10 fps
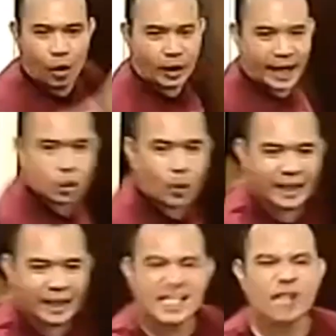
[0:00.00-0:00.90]
so what this
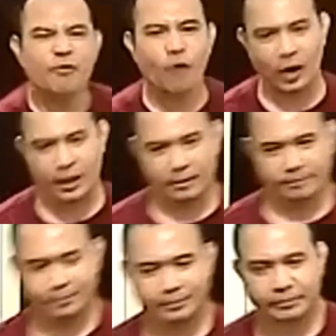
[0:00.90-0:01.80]
is for?
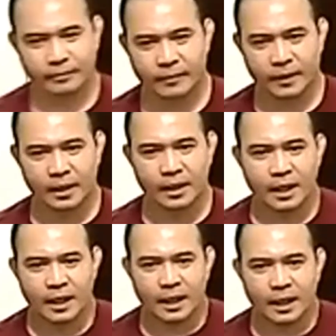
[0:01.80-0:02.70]

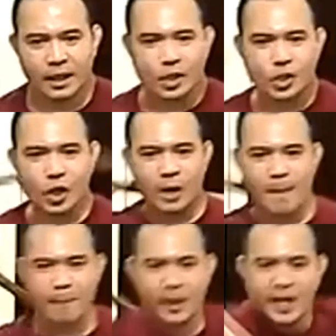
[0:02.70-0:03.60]
So
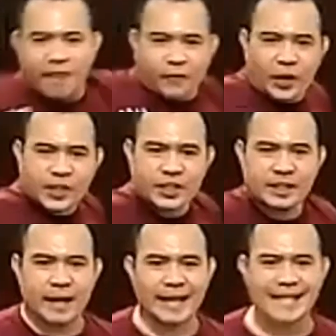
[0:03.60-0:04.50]
remember, the first
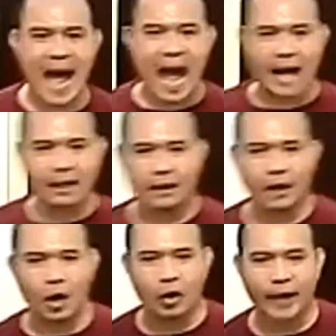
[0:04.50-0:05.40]
attack,
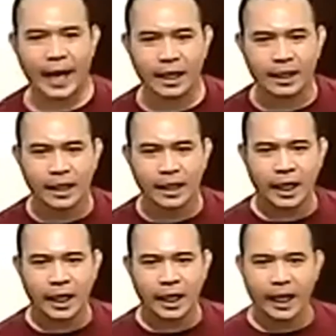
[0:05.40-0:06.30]
okay,
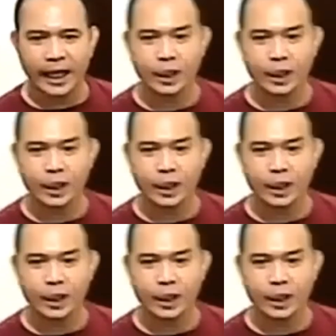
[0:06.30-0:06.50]
it could be